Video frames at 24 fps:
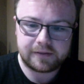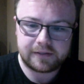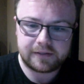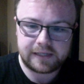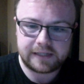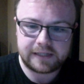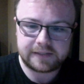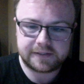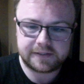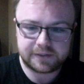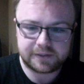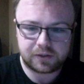
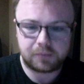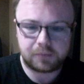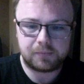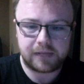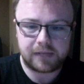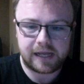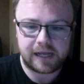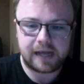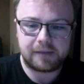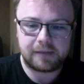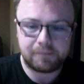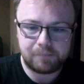
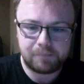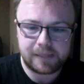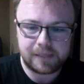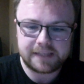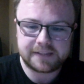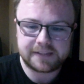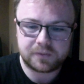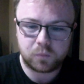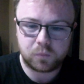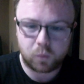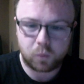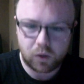Insomniac
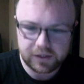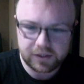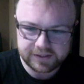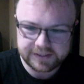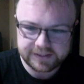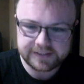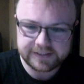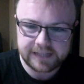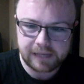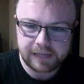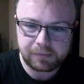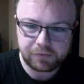missed 1
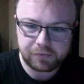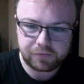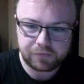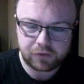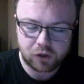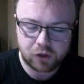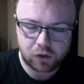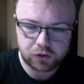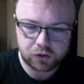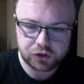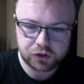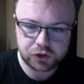step of the
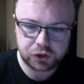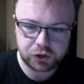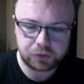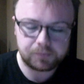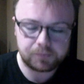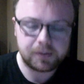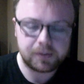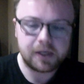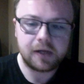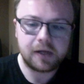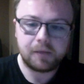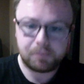
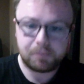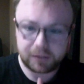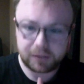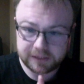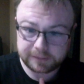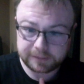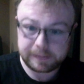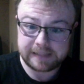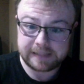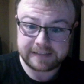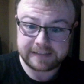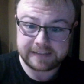costume, but
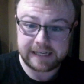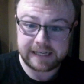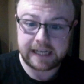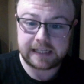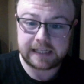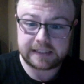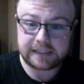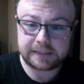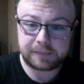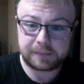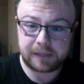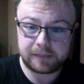Spectacular
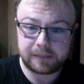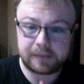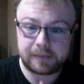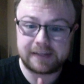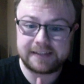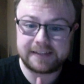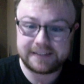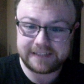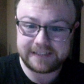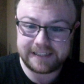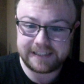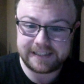Spider-Man
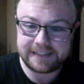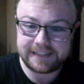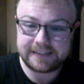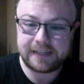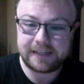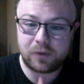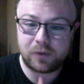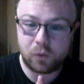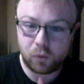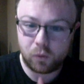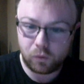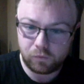did
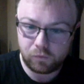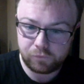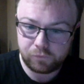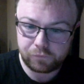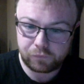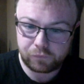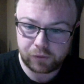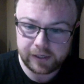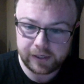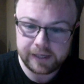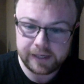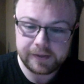all
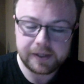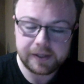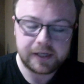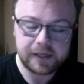3.